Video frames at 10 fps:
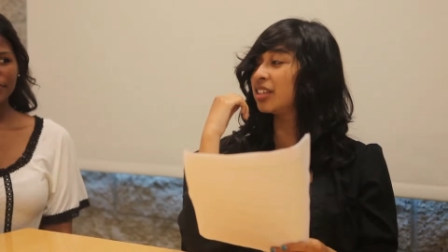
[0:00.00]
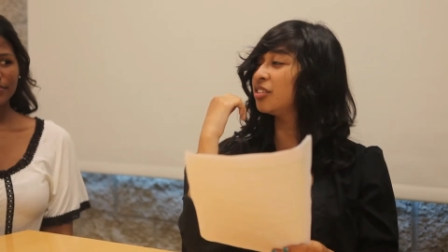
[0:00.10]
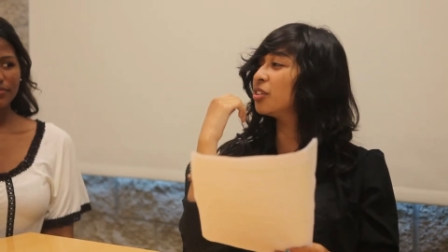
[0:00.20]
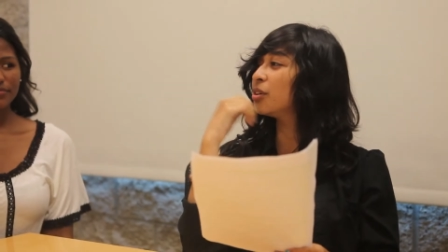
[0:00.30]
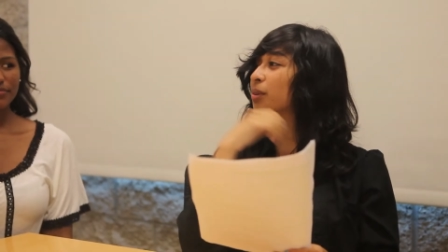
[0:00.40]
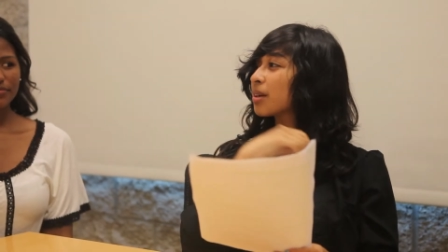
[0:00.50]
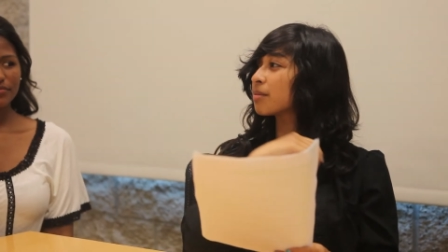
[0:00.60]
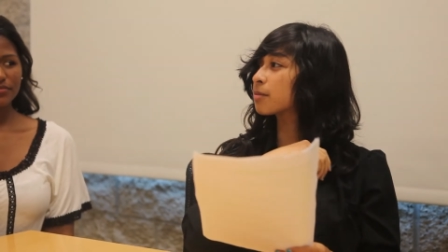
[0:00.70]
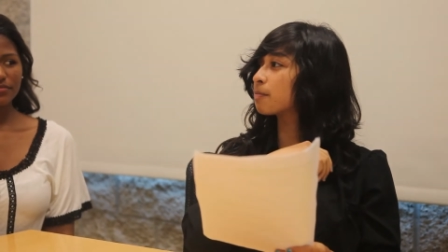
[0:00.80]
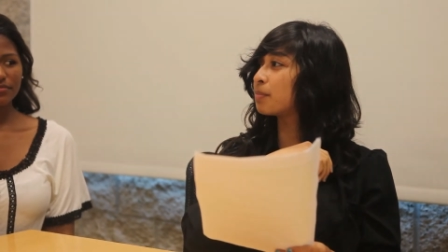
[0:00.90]
You know what I'm
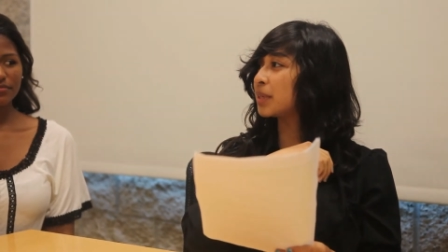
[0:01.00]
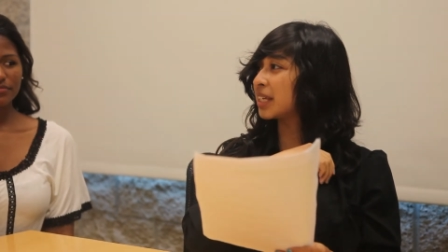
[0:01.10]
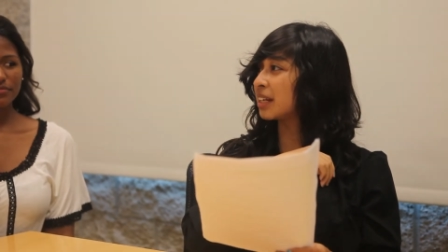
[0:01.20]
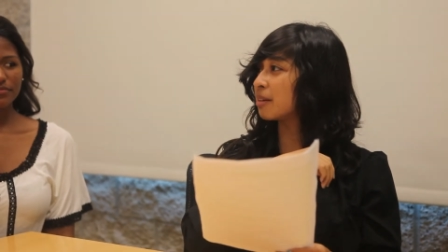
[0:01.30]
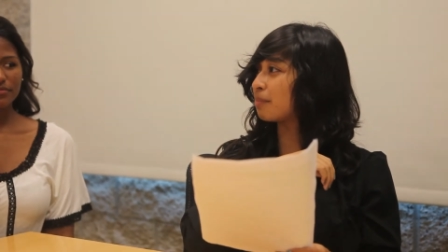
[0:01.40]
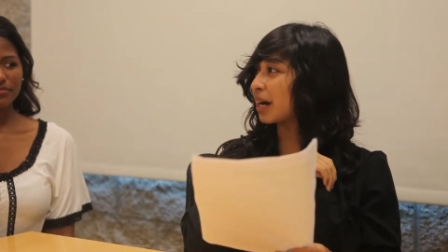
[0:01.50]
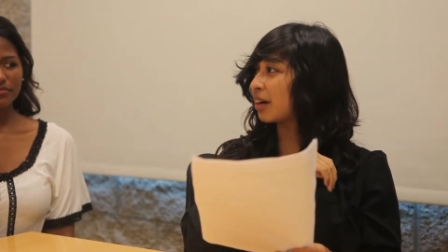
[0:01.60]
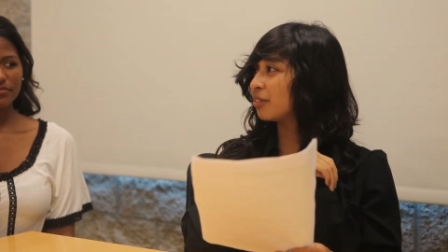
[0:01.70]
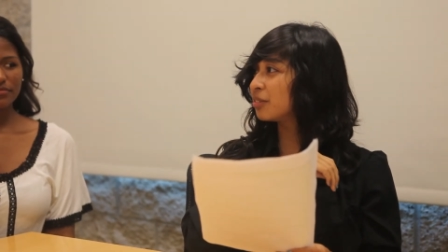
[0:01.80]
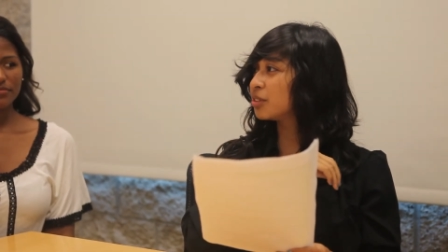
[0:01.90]
speaking
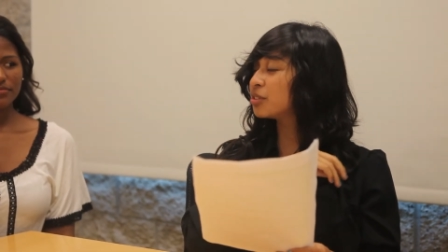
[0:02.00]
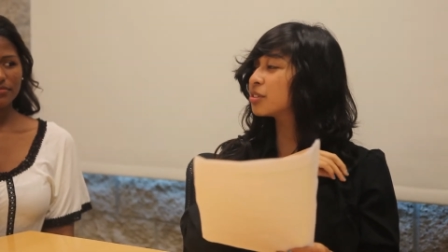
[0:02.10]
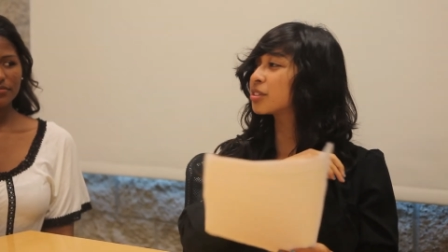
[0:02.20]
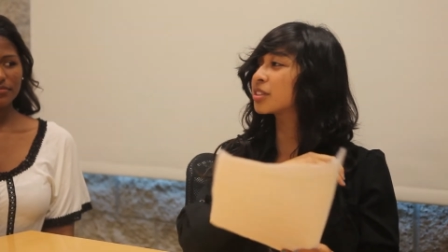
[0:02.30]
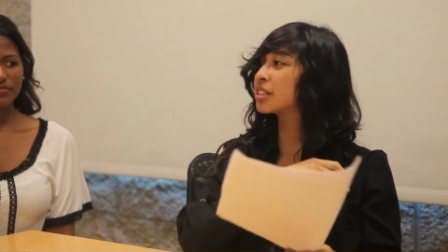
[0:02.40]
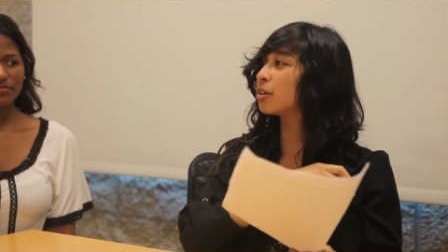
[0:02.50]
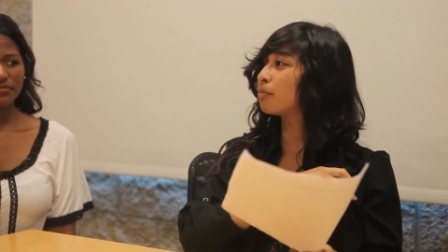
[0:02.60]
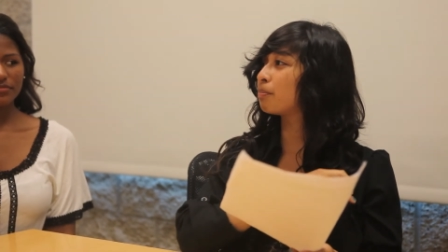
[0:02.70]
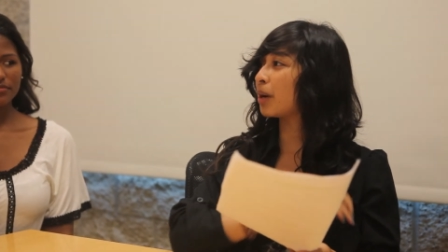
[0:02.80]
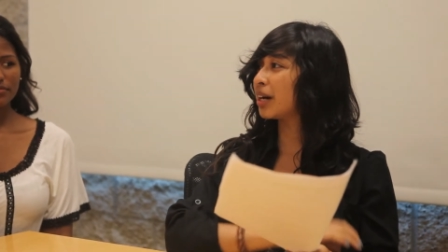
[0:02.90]
about. You used to steal
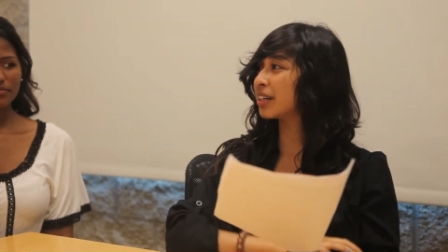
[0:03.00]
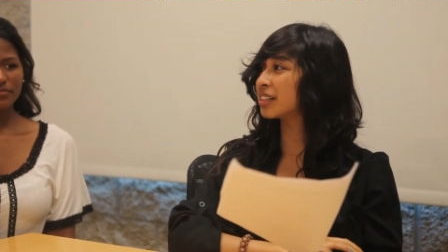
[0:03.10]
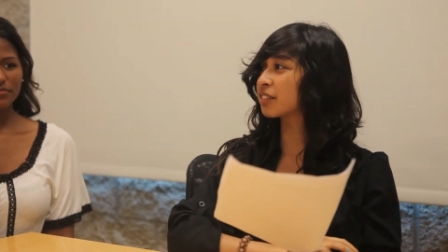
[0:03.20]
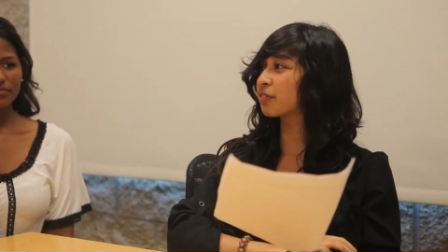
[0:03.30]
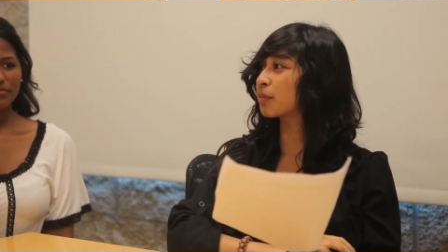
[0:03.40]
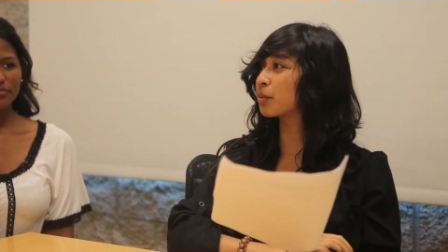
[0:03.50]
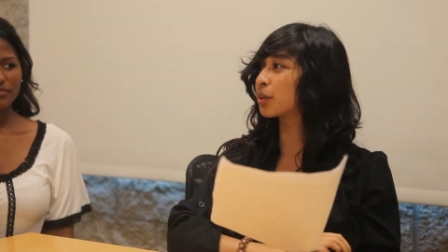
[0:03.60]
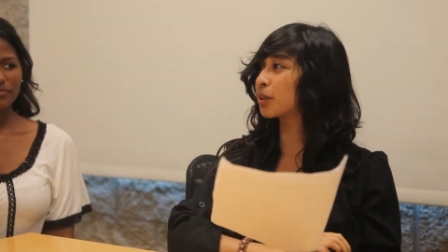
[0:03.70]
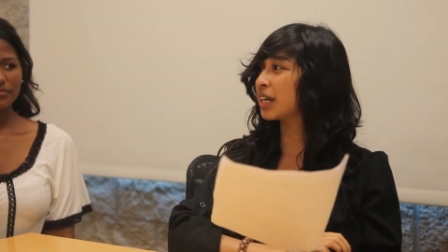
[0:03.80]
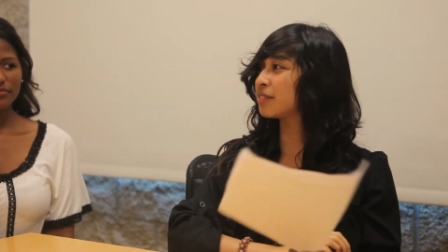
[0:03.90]
bodies from
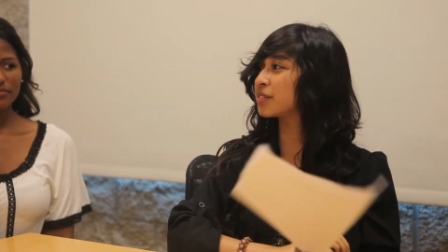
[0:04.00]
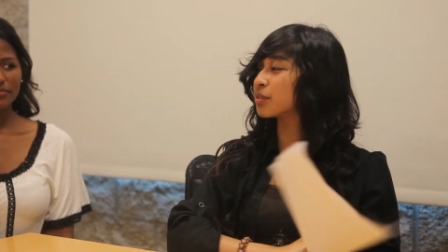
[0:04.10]
graves, you